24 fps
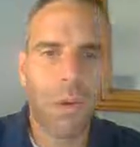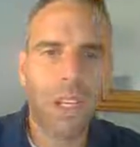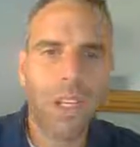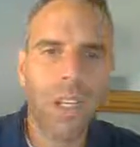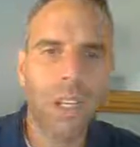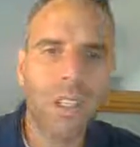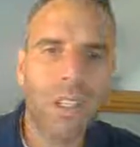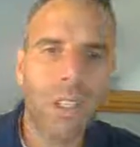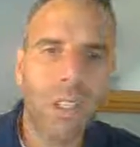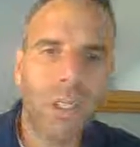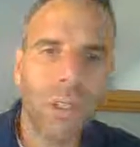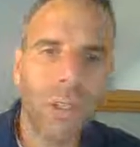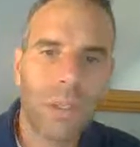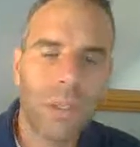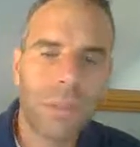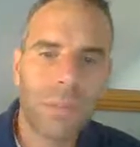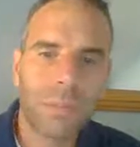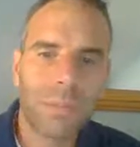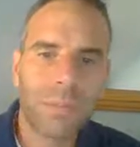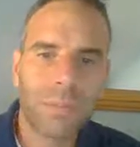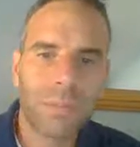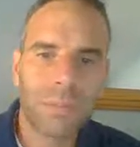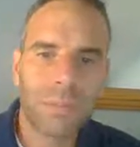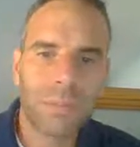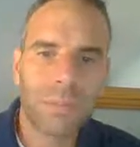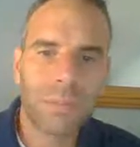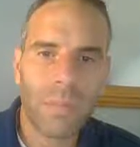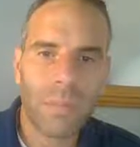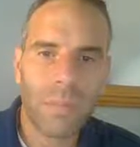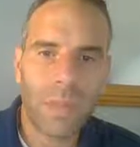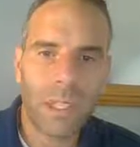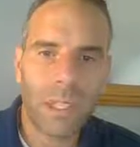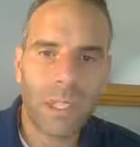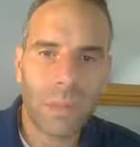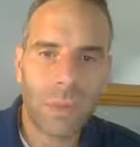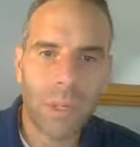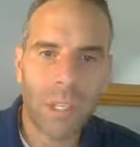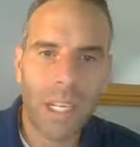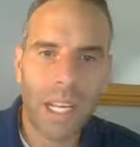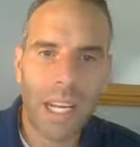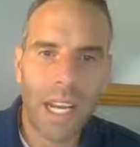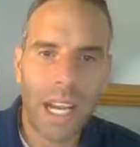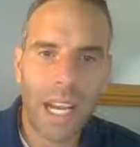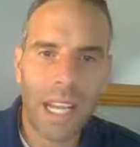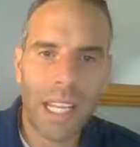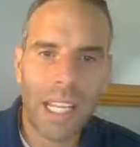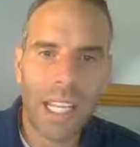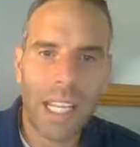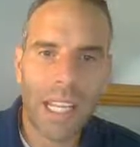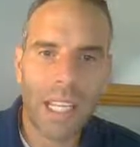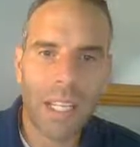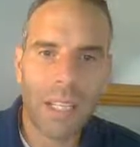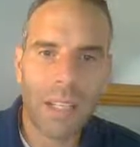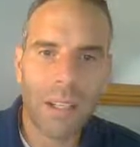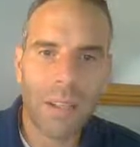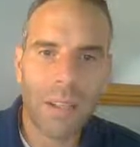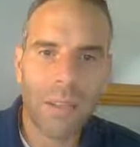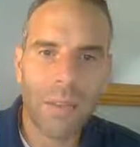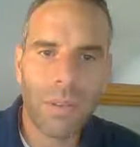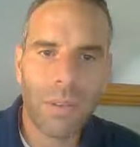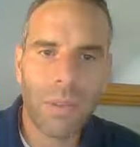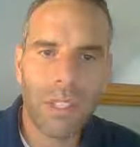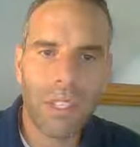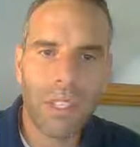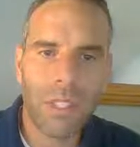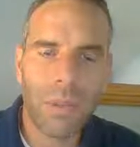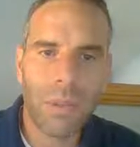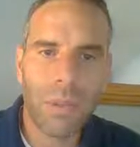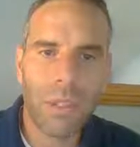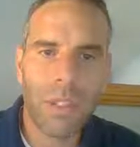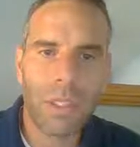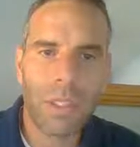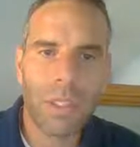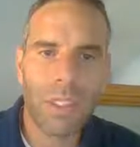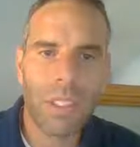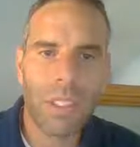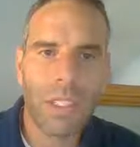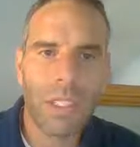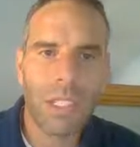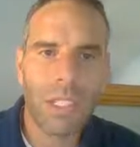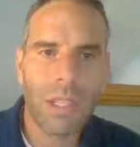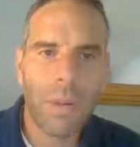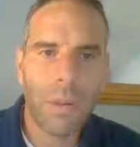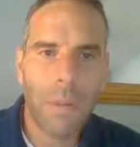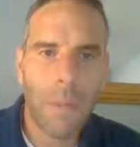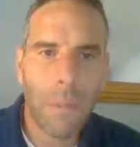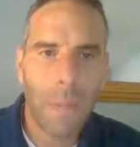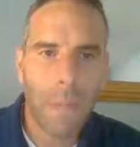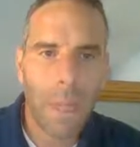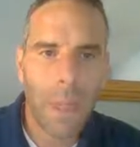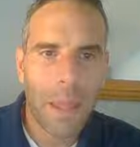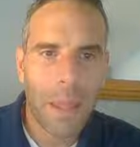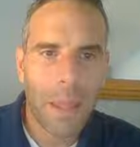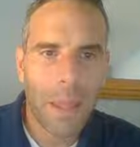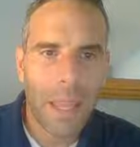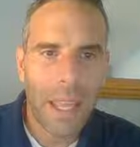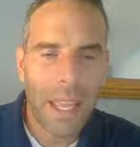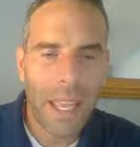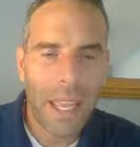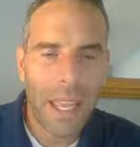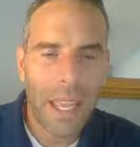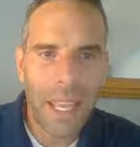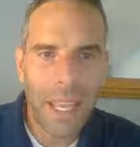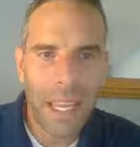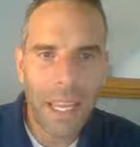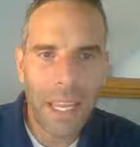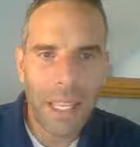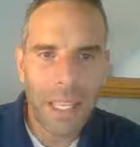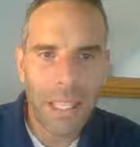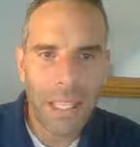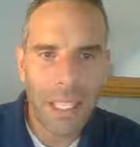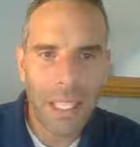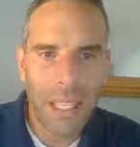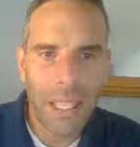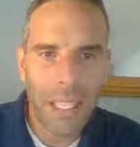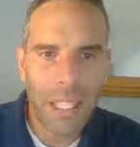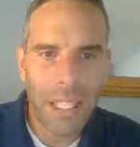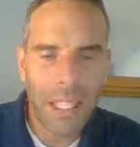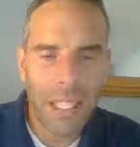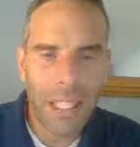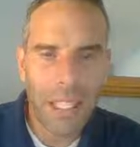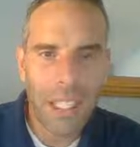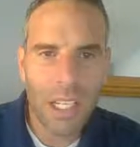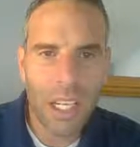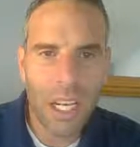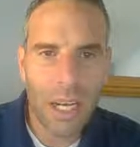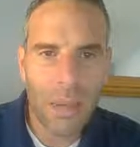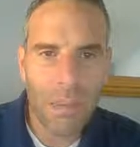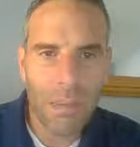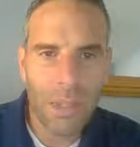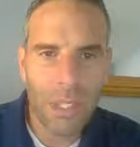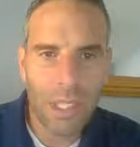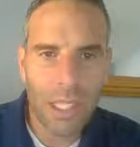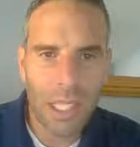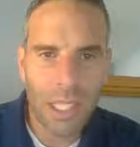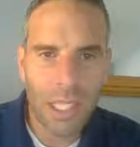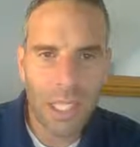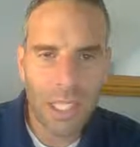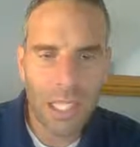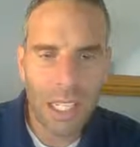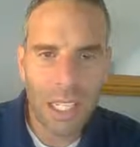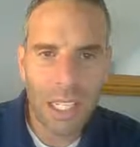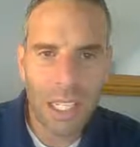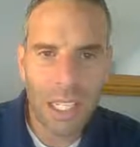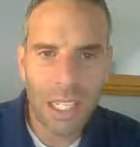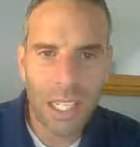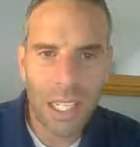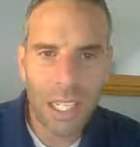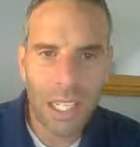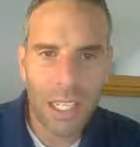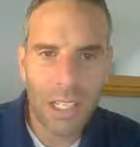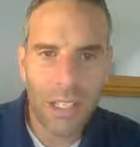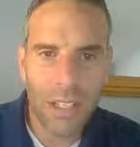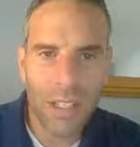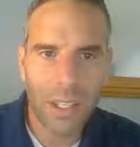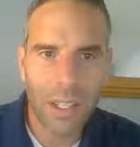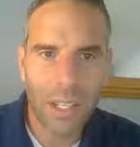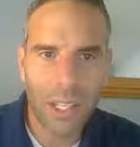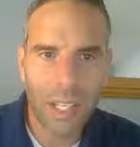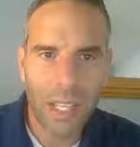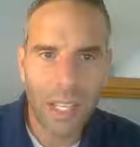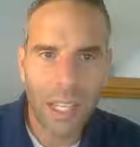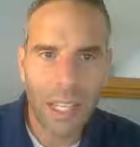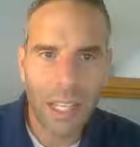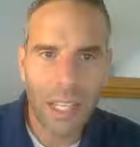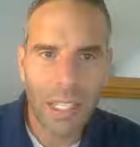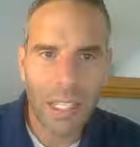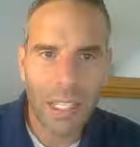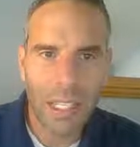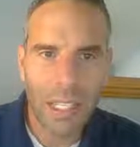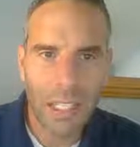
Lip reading: So what we're going to do is we're going to highlight these words, and this is an option that's kind of hidden.